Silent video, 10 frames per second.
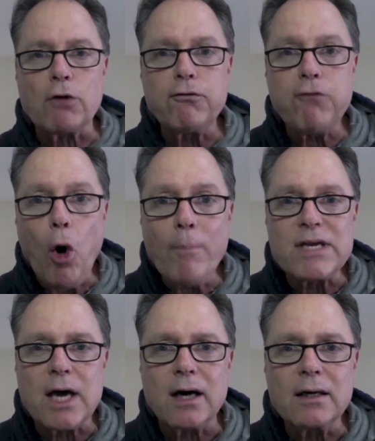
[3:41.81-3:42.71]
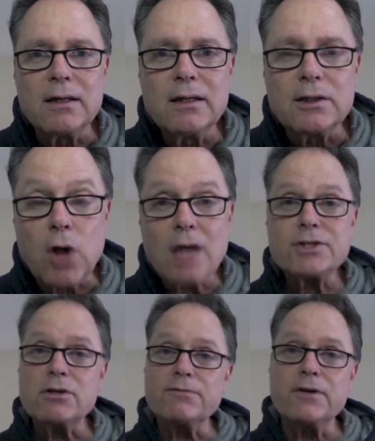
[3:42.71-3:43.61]
phobia,
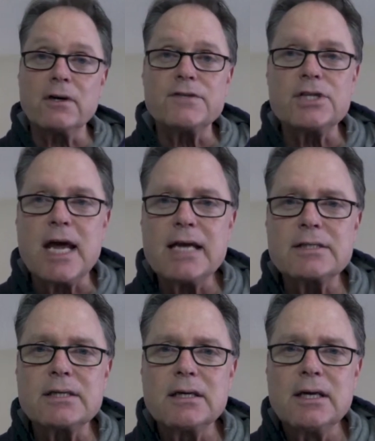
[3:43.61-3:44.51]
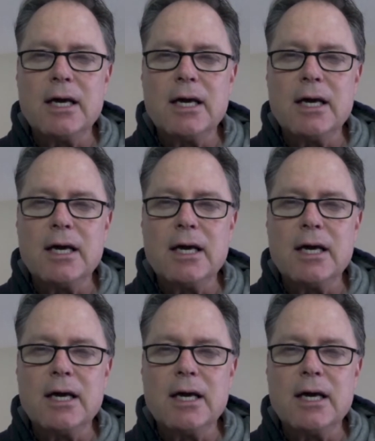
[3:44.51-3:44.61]
lost their fear of snakes,